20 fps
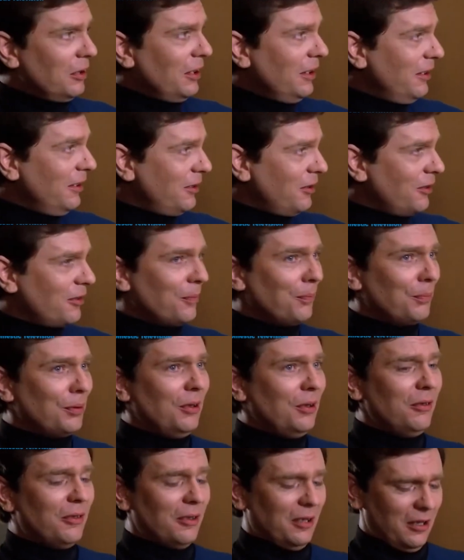meal. Your
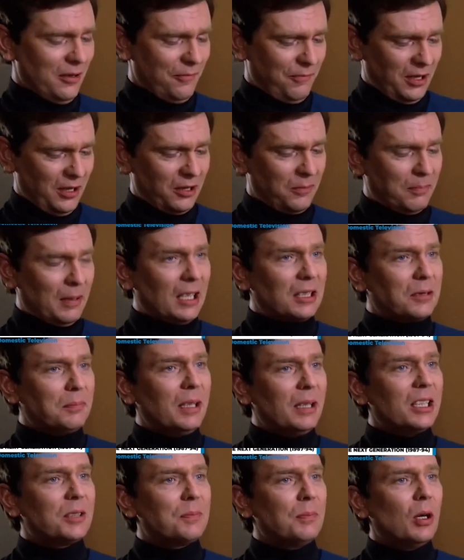computer here fixed about the
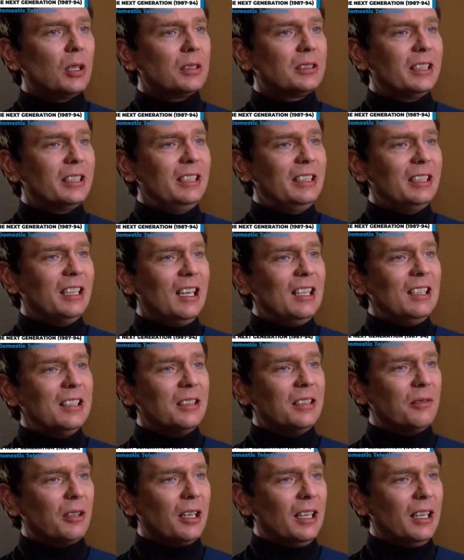best martini I ever